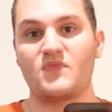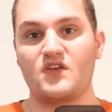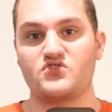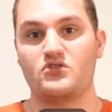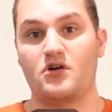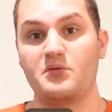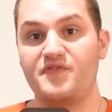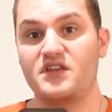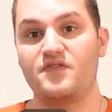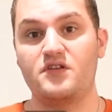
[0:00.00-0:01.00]
So I hope you
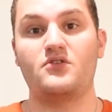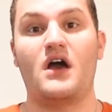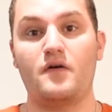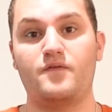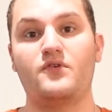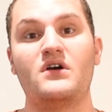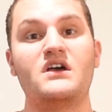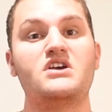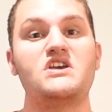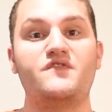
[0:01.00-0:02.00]
found the video helpful.
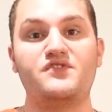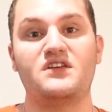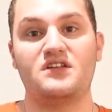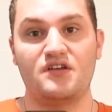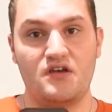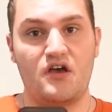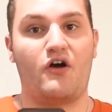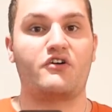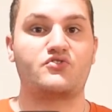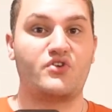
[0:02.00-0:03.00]
If you did,
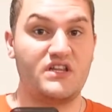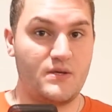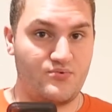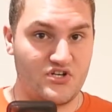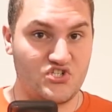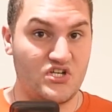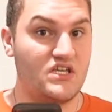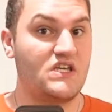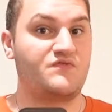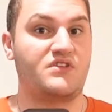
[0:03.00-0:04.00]
I'd greatly
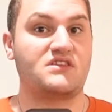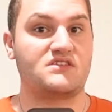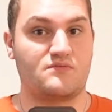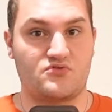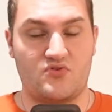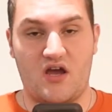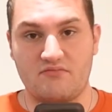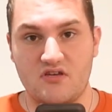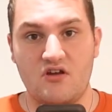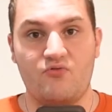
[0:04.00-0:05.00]
appreciate if you liked and subscribed.